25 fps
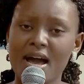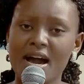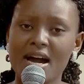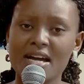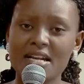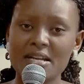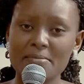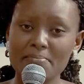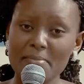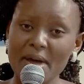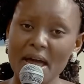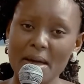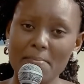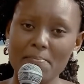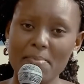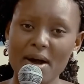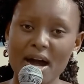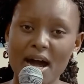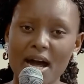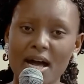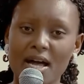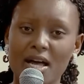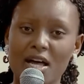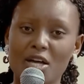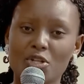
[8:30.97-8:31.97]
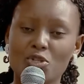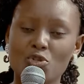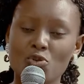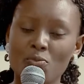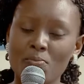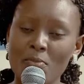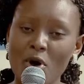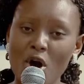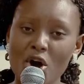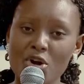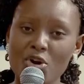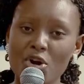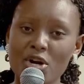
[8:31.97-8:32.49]
Remember,
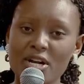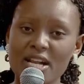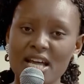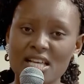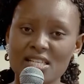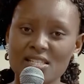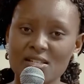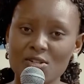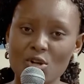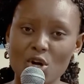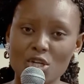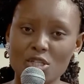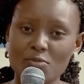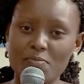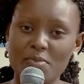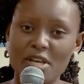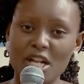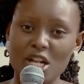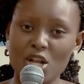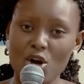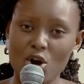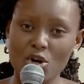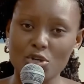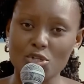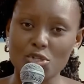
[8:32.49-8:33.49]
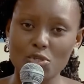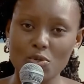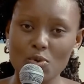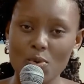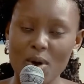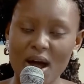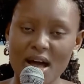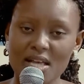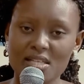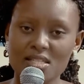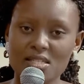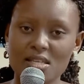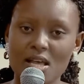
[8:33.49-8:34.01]
tomorrow does not belong to
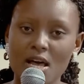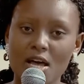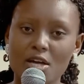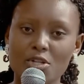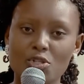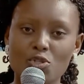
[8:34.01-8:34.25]
us.